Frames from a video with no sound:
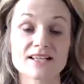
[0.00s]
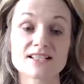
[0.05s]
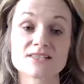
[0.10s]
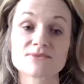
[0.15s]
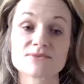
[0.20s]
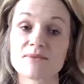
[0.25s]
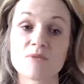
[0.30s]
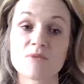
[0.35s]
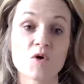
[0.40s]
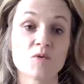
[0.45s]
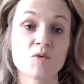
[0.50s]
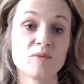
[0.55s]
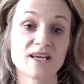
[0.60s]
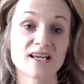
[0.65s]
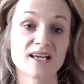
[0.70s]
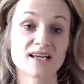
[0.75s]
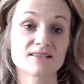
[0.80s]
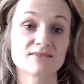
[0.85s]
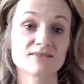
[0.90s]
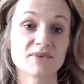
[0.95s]
That's what I'm
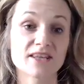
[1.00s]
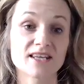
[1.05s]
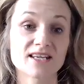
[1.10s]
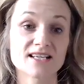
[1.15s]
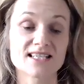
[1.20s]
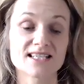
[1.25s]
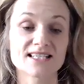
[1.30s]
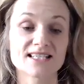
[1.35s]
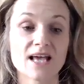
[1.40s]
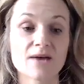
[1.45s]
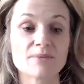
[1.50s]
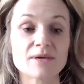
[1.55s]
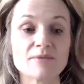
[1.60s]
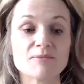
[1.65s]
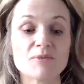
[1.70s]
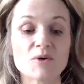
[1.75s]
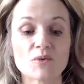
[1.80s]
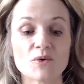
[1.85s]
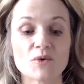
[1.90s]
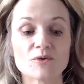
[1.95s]
hoping with this, is that
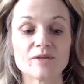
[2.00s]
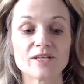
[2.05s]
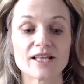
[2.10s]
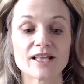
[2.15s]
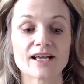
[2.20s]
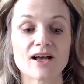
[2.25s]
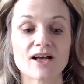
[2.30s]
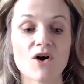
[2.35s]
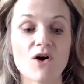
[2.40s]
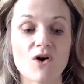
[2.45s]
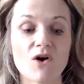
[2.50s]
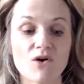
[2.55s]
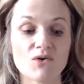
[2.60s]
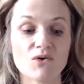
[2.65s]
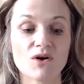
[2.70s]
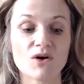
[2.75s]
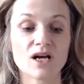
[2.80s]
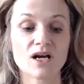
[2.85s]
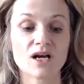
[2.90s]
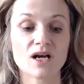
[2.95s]
people will be like,
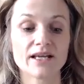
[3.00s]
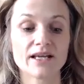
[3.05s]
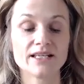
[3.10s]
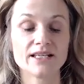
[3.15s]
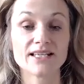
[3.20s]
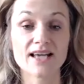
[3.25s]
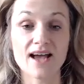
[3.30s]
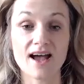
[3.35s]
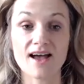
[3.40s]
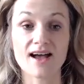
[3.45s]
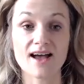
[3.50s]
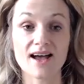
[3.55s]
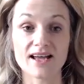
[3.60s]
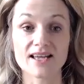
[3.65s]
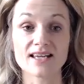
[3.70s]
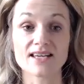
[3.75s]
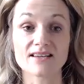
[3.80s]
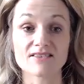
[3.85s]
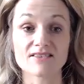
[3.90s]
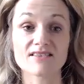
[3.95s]
oh, yeah, I
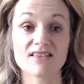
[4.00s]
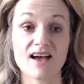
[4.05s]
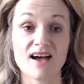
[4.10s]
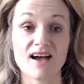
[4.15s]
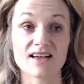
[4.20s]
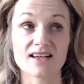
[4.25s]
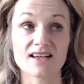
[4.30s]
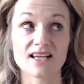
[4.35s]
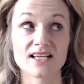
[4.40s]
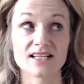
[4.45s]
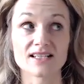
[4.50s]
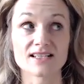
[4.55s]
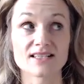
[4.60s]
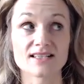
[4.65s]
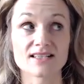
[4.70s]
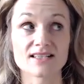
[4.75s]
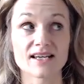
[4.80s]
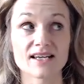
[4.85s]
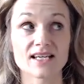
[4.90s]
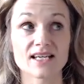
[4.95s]
hear that. And
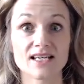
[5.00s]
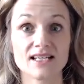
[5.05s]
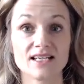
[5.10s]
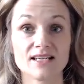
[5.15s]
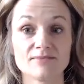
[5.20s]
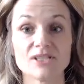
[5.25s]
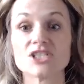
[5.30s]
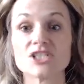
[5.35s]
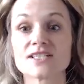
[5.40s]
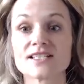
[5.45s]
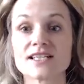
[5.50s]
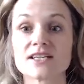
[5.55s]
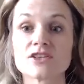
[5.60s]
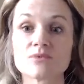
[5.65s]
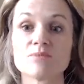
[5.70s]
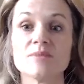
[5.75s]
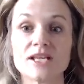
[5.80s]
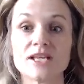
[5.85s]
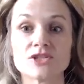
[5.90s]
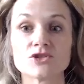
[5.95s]
it's like hitting me, just like
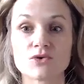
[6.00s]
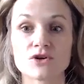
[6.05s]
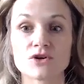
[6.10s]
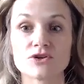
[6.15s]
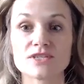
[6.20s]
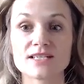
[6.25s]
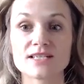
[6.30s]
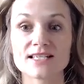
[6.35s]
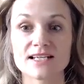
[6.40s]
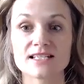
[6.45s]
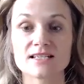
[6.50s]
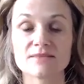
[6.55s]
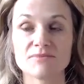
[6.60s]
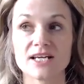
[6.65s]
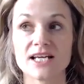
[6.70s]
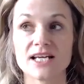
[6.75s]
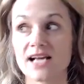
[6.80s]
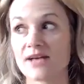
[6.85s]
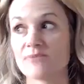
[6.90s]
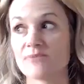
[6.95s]
the mentor who said to
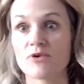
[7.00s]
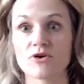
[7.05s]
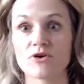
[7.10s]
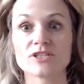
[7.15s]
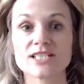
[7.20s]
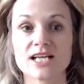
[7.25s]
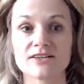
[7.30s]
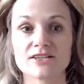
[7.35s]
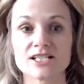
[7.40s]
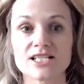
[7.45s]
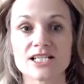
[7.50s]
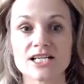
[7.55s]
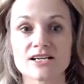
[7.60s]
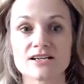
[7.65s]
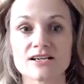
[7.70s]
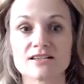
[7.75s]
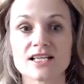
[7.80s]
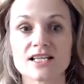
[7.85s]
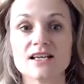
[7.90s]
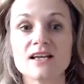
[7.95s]
me, and I broke down in
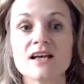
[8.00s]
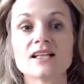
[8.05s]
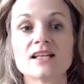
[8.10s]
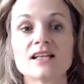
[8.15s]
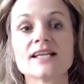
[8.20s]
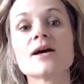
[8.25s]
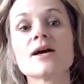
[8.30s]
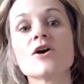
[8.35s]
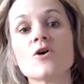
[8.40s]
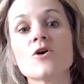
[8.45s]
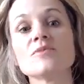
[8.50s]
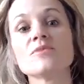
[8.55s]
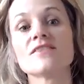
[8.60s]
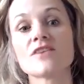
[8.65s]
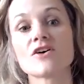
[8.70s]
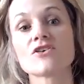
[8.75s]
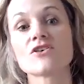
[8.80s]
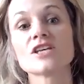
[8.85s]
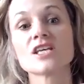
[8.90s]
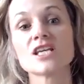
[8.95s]
tears. Like, I hope that
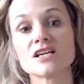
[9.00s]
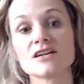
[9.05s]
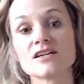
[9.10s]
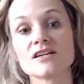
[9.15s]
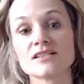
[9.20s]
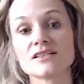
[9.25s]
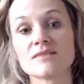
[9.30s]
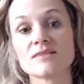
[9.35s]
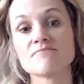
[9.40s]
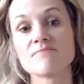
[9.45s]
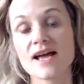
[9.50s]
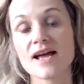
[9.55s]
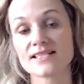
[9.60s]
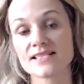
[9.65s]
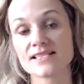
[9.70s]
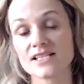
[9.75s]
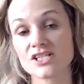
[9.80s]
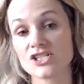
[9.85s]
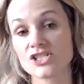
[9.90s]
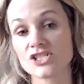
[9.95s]
they'll hear the
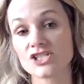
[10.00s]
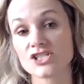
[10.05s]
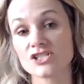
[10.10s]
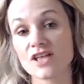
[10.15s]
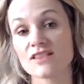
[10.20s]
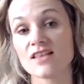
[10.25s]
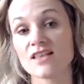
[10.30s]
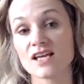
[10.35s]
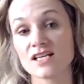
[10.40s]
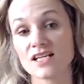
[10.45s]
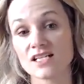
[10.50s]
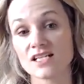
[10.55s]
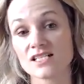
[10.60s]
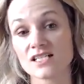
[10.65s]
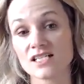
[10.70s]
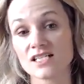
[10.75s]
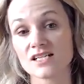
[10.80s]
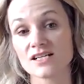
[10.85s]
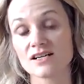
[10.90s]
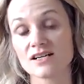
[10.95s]
message that they need to
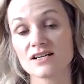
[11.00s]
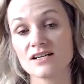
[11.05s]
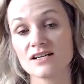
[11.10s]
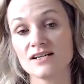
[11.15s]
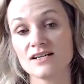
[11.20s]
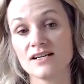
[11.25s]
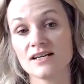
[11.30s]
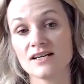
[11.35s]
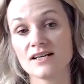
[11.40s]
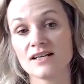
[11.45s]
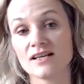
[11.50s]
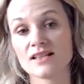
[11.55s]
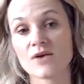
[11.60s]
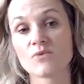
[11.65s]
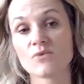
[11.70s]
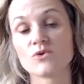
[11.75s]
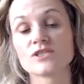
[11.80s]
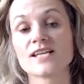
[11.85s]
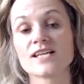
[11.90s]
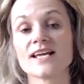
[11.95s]
hear that
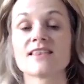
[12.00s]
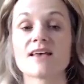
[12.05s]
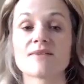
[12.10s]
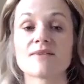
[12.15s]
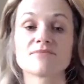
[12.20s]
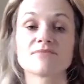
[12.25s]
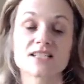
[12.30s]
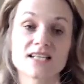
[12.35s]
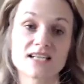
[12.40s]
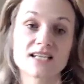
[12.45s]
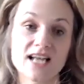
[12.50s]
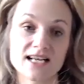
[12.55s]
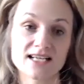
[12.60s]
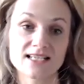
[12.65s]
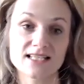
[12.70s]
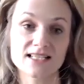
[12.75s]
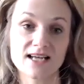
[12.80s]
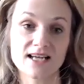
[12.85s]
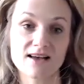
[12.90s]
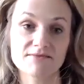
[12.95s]
will take them to the
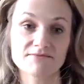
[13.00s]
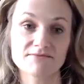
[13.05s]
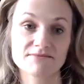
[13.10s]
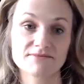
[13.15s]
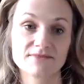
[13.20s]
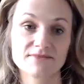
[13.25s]
next step.